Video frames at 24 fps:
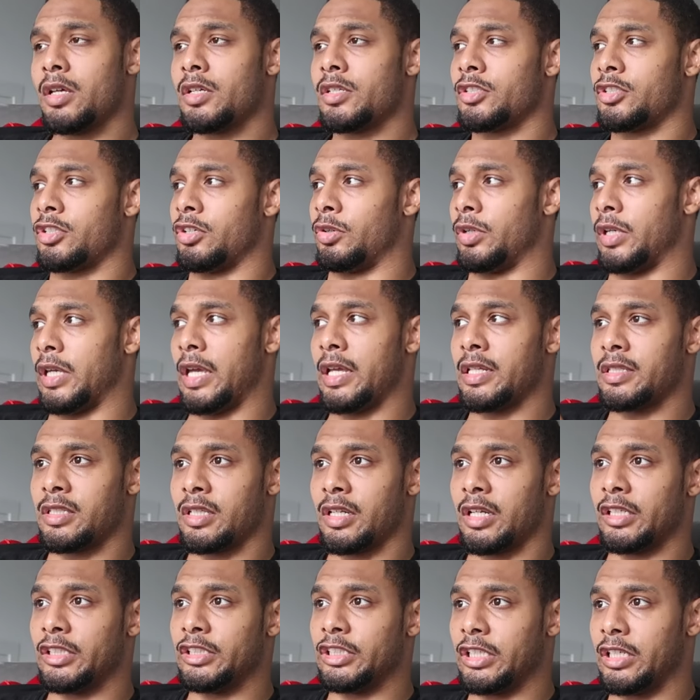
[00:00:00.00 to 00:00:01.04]
So get into
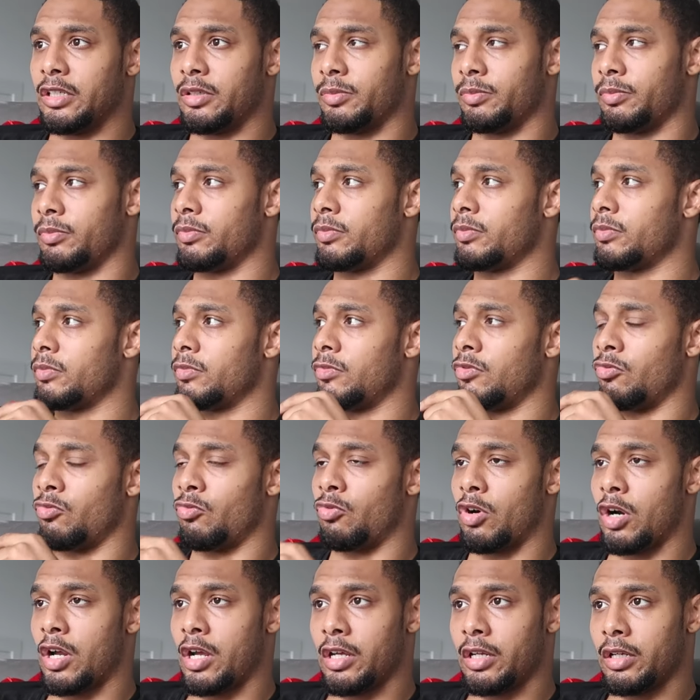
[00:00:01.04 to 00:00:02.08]
the gym,
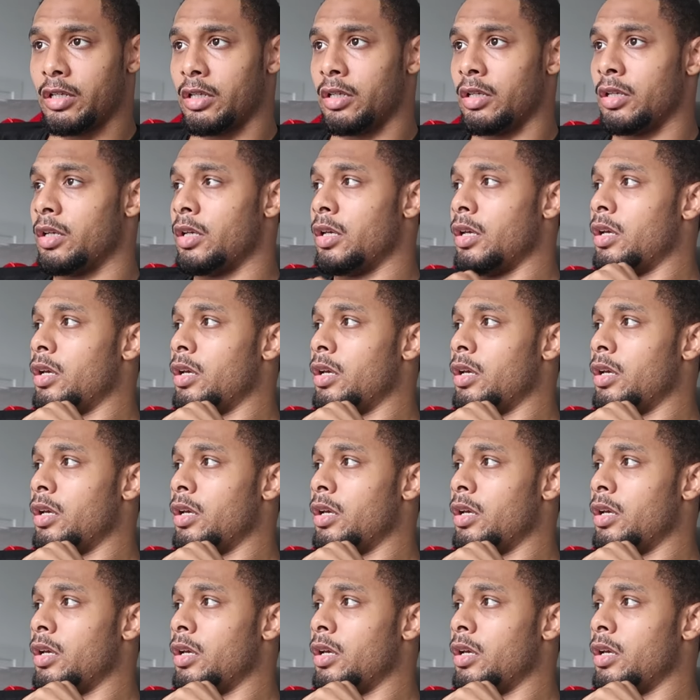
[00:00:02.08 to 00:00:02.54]
run,